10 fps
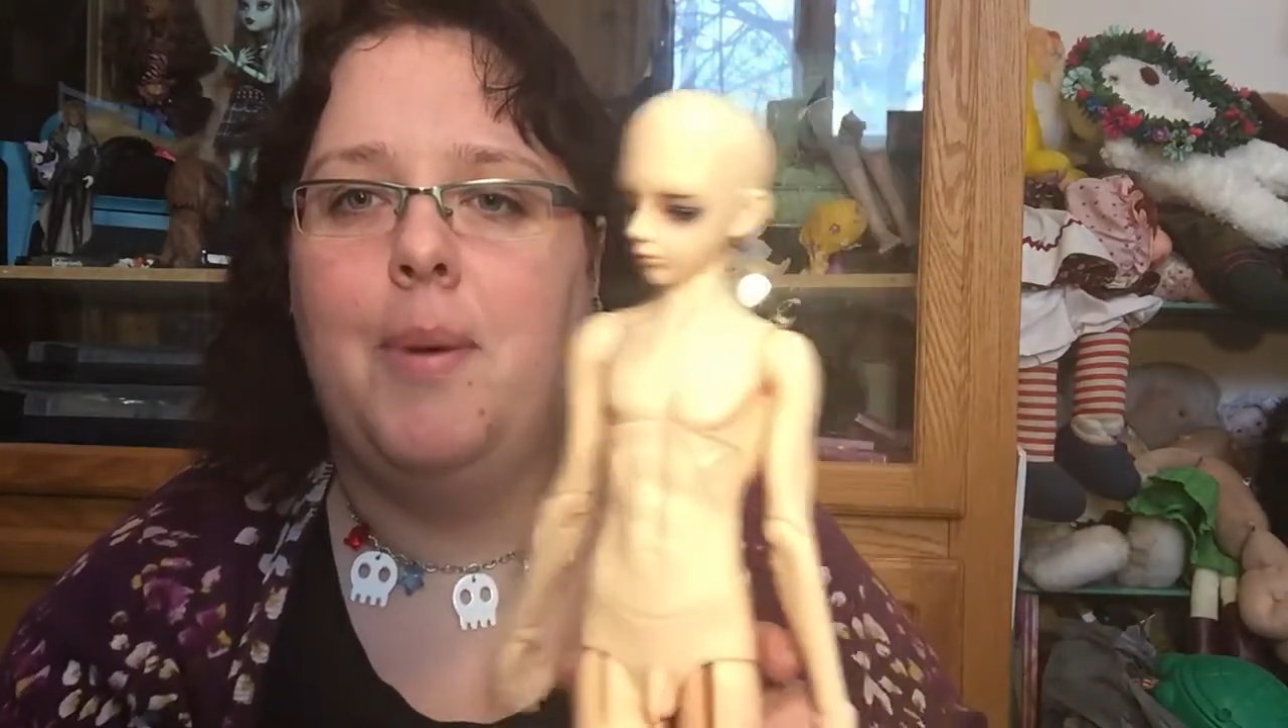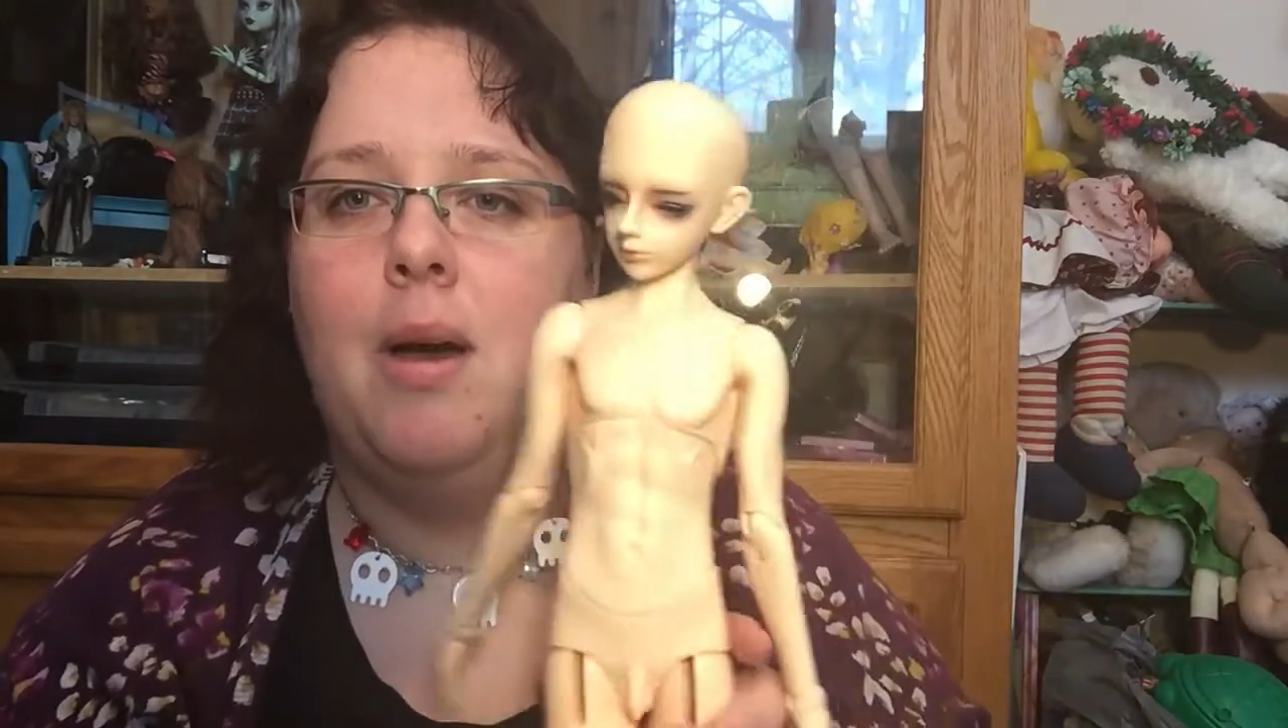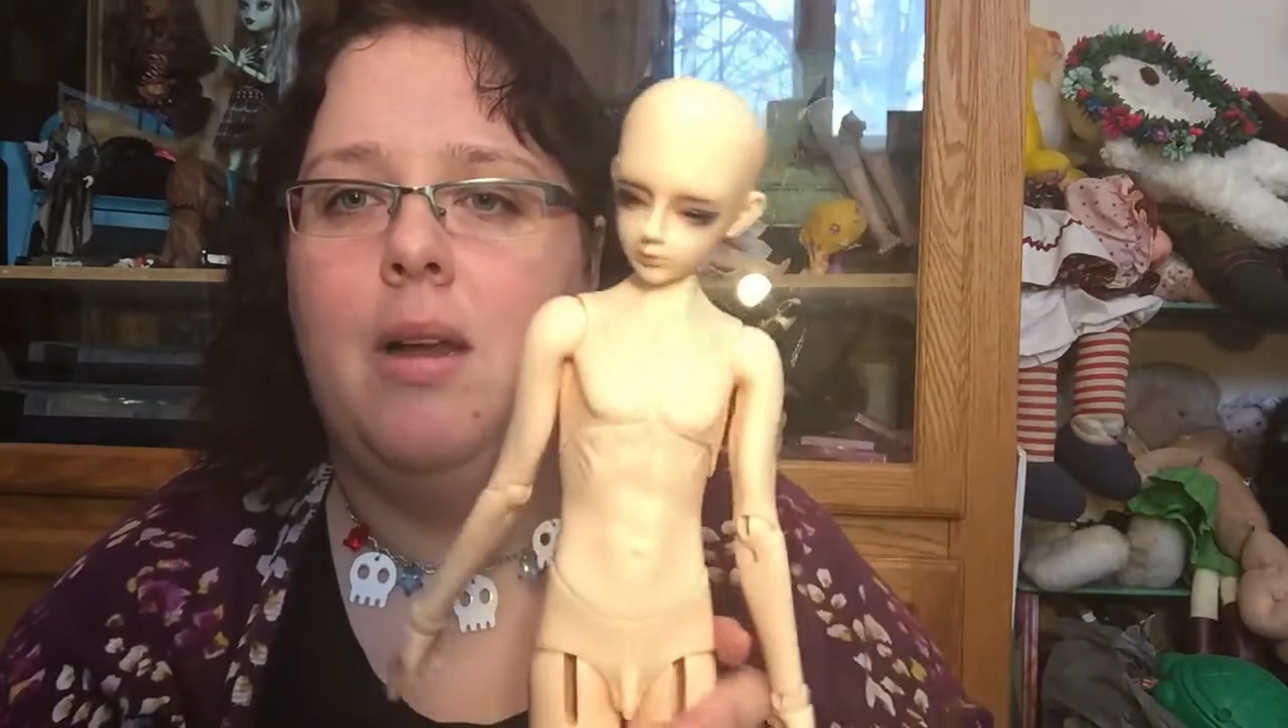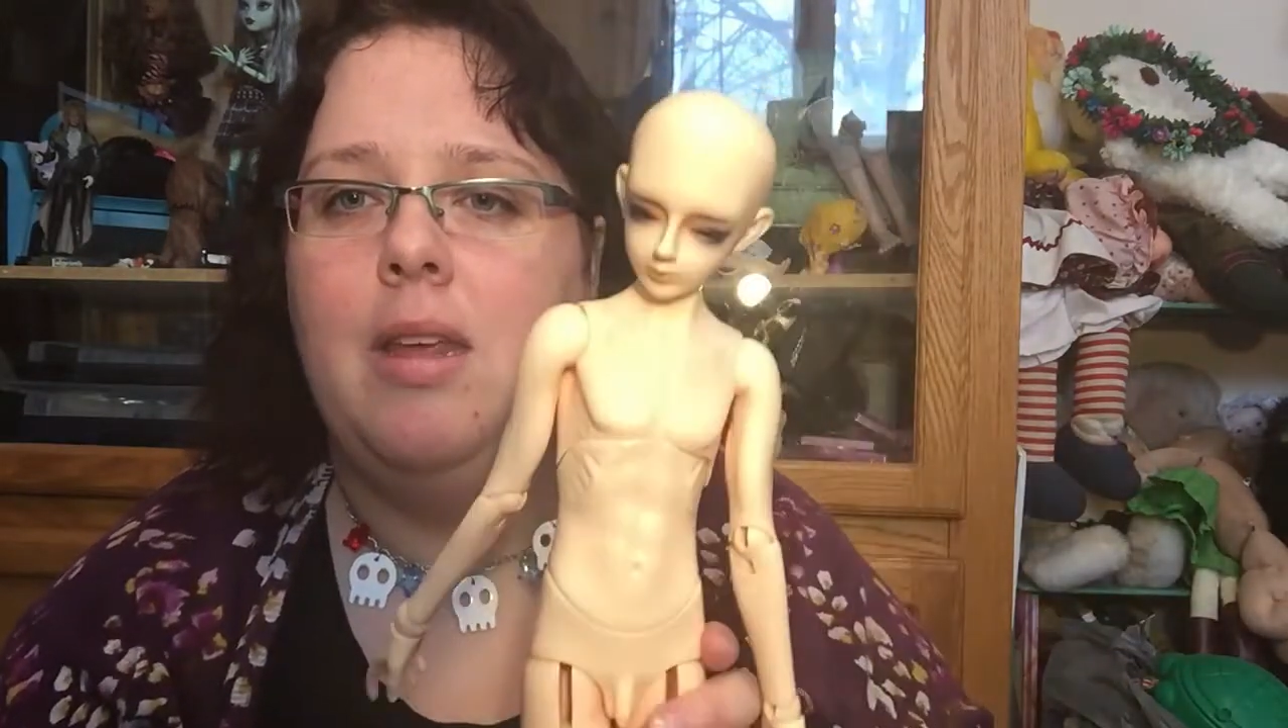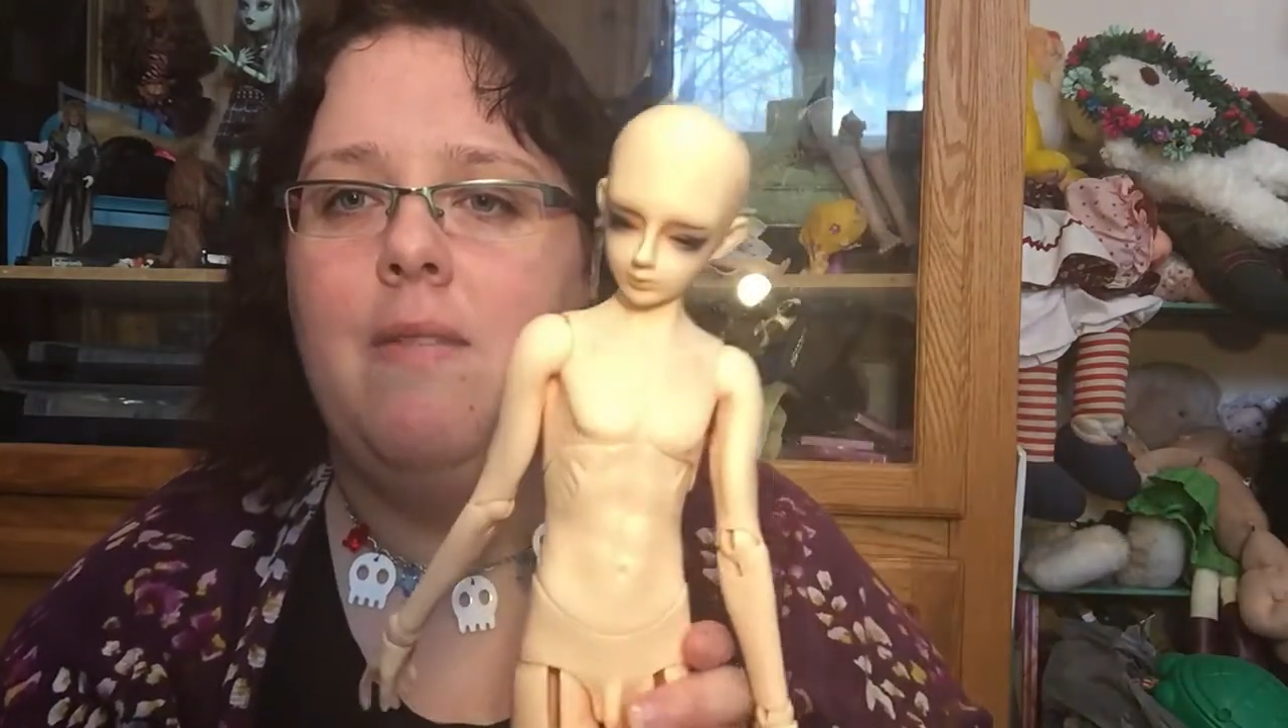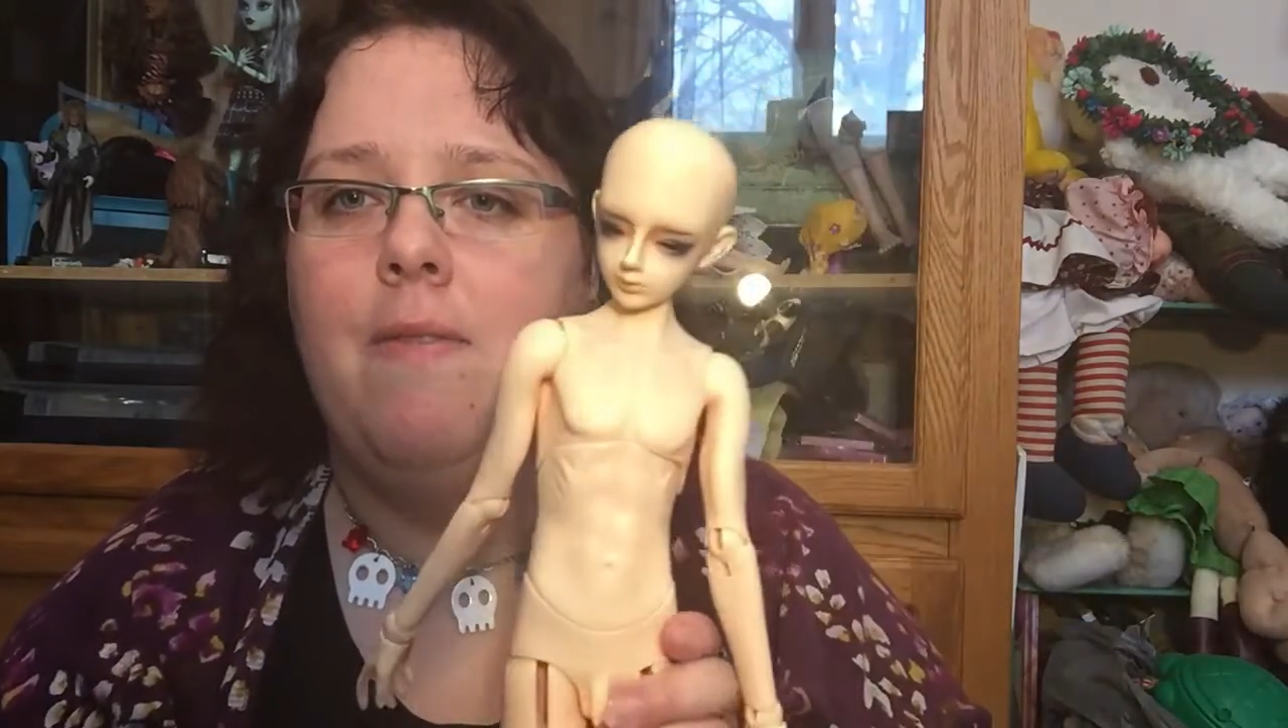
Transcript: body,